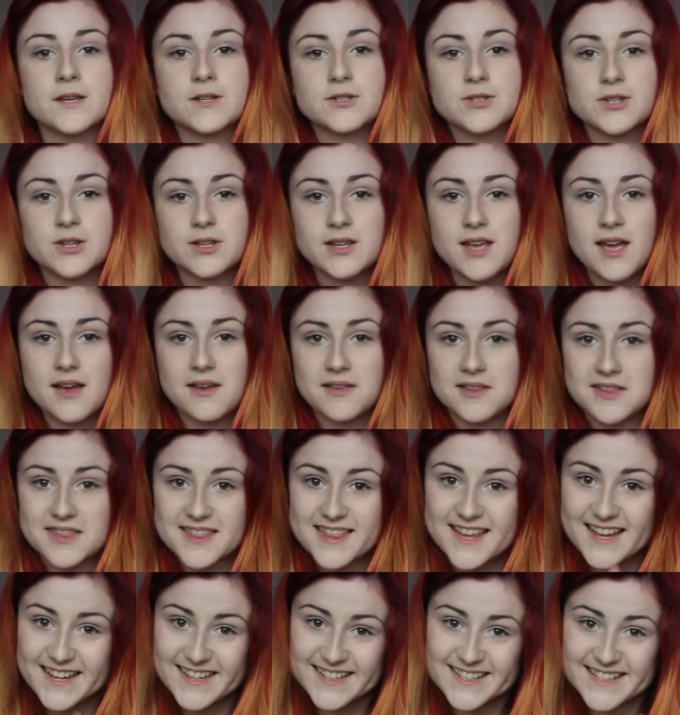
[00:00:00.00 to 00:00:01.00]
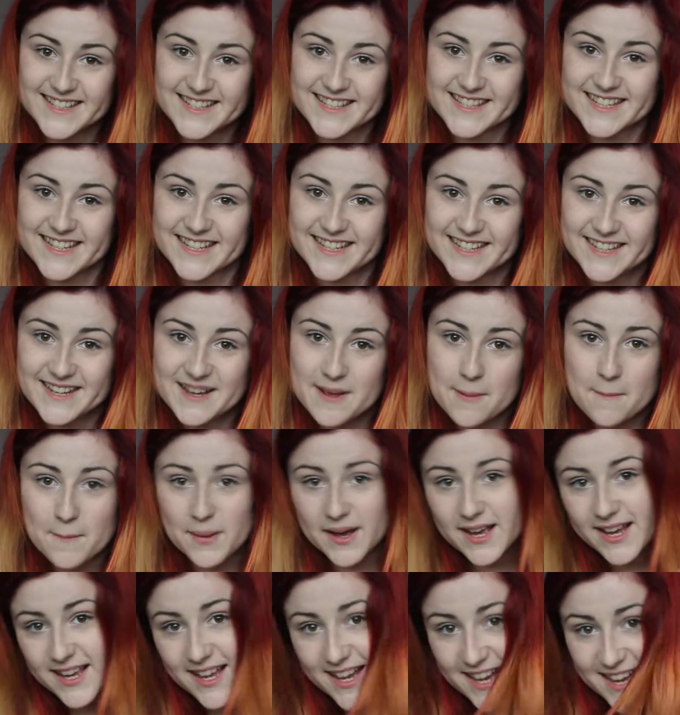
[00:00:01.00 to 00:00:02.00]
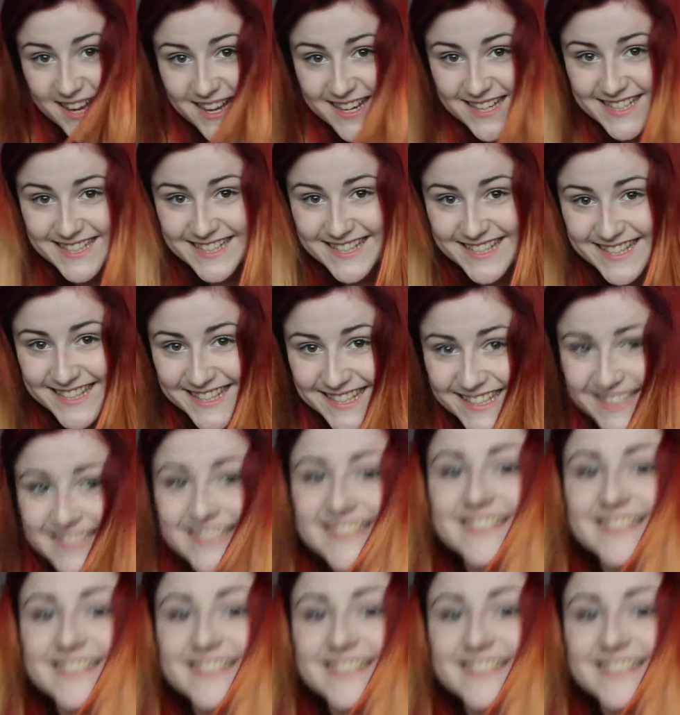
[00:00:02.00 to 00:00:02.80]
So yeah, thanks. Bye, guys.